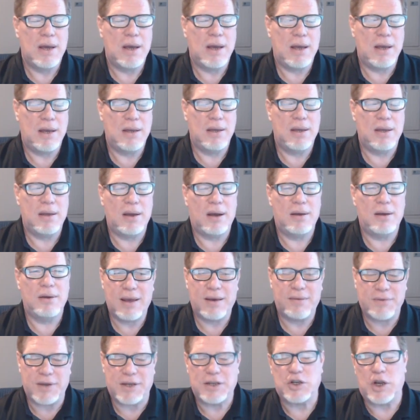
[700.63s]

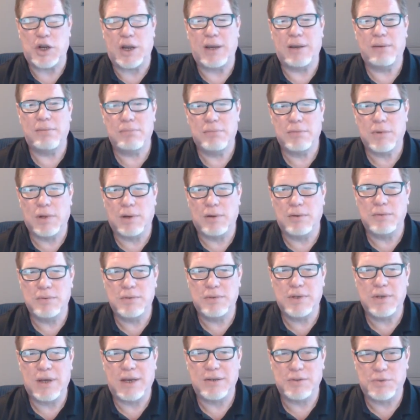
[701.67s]
FHA
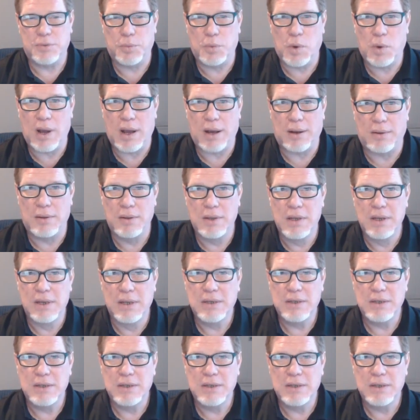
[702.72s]
loans as well.